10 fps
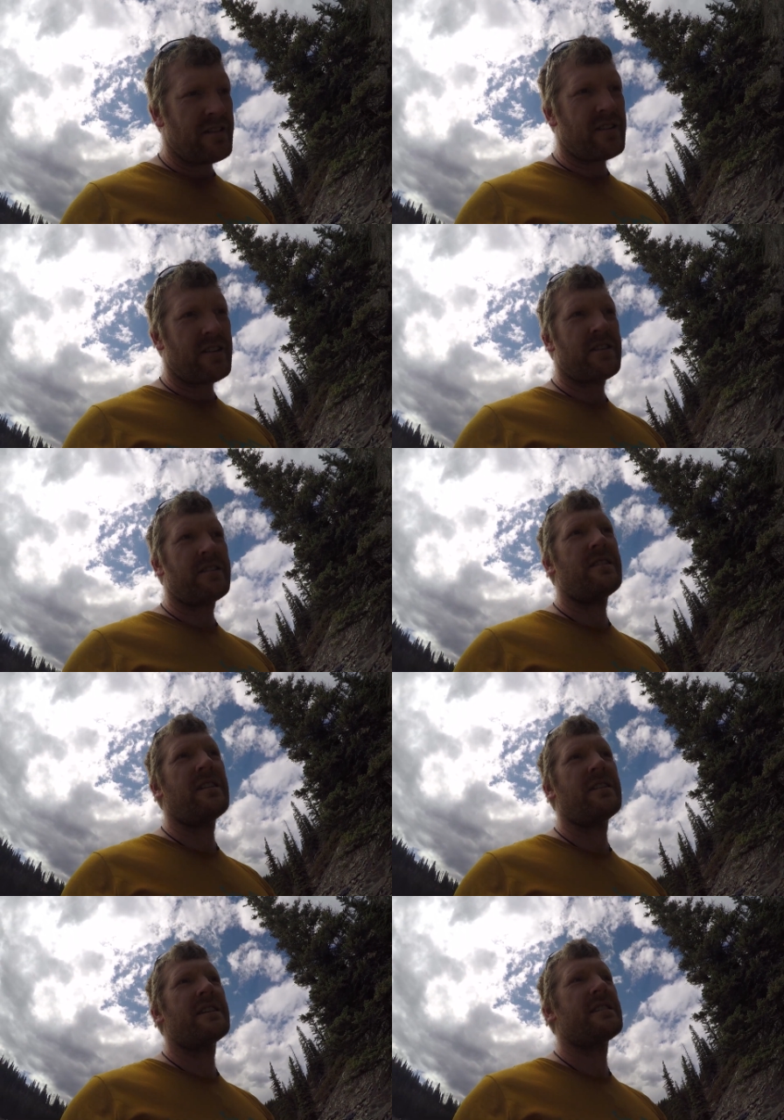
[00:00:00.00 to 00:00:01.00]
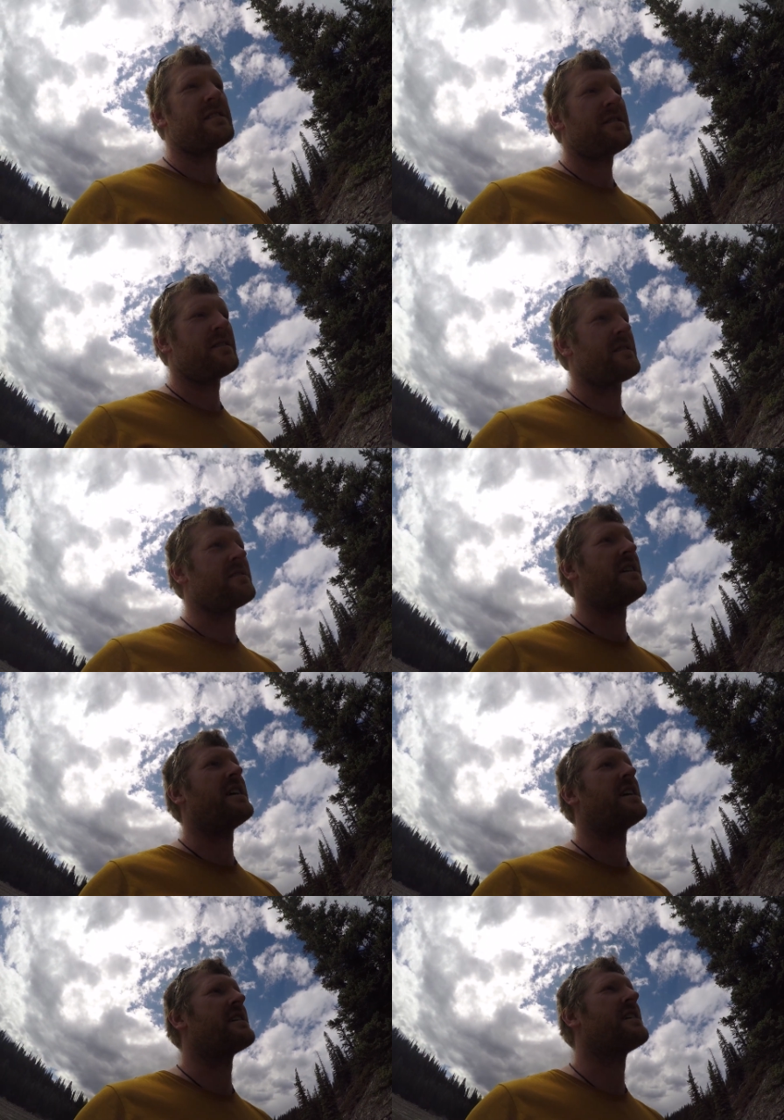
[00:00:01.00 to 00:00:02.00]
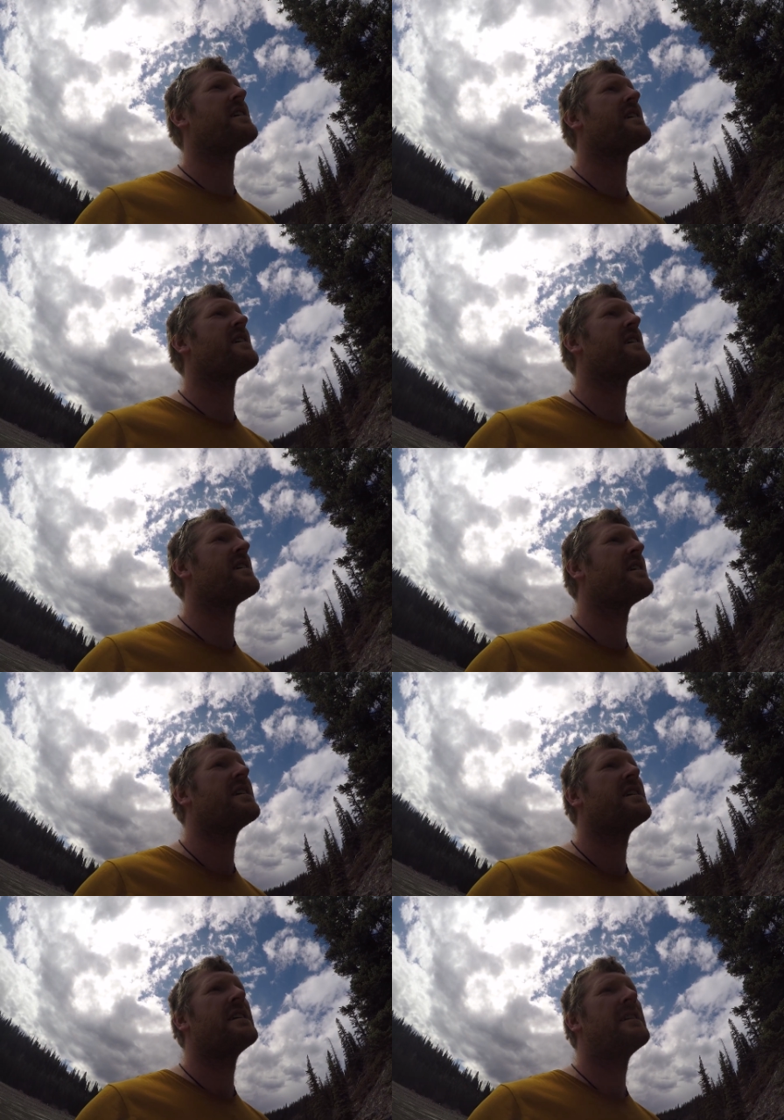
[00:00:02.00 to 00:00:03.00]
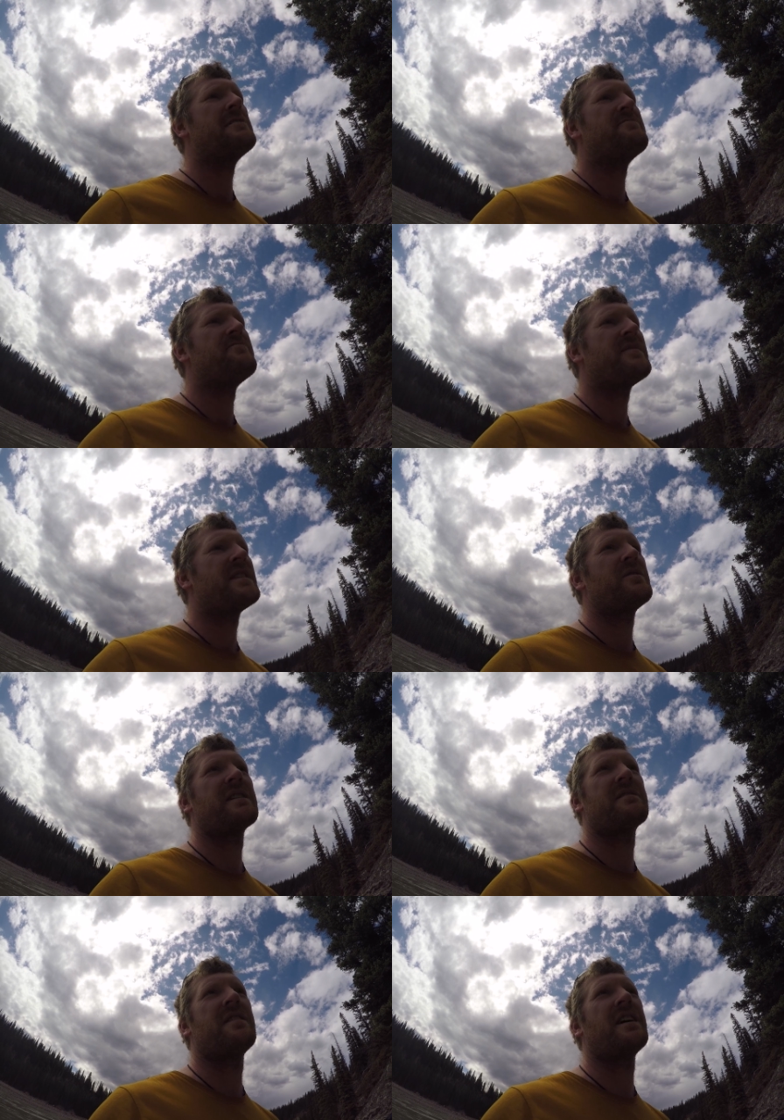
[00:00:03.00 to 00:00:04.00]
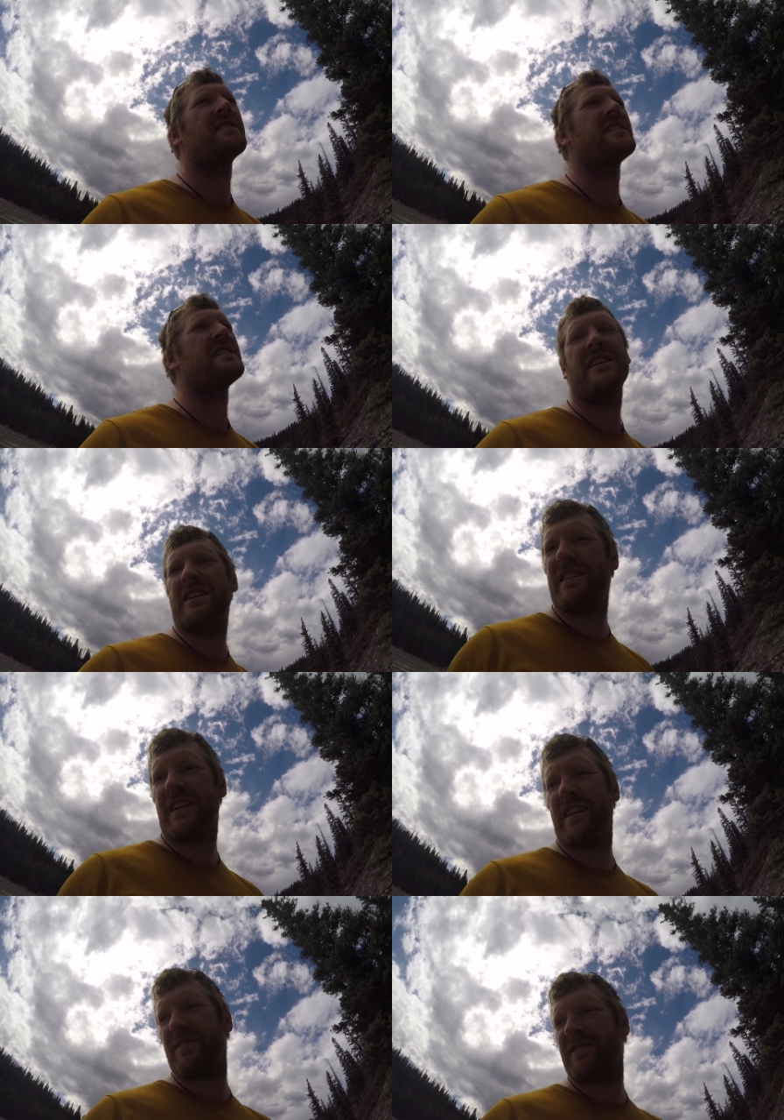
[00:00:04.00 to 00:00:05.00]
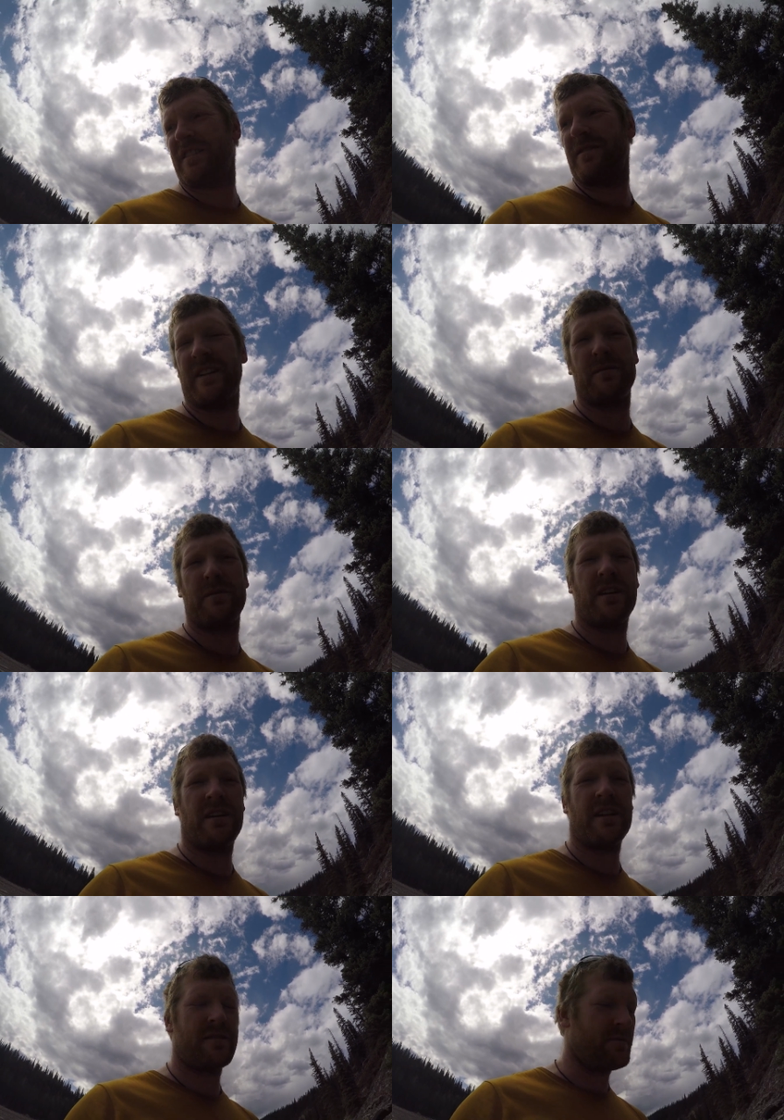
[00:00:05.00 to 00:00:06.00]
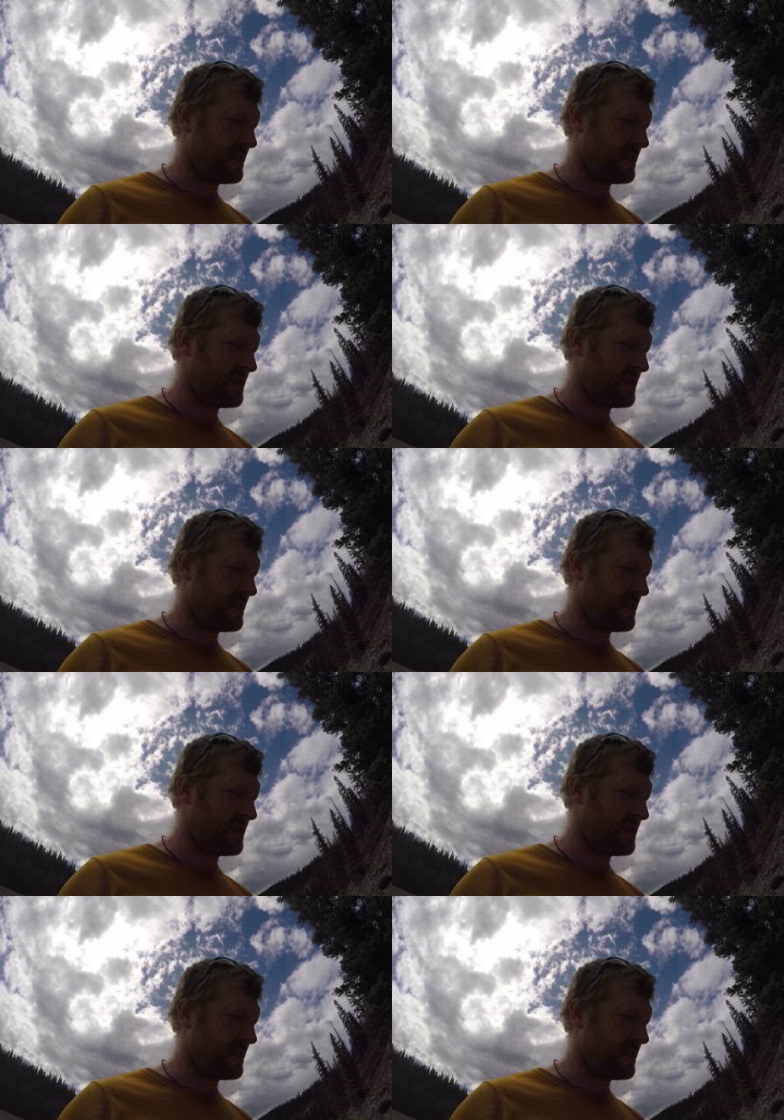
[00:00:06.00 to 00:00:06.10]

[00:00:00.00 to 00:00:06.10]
We'll go through all of this, see what we can find. If we can find what layer it came from, that would be awesome.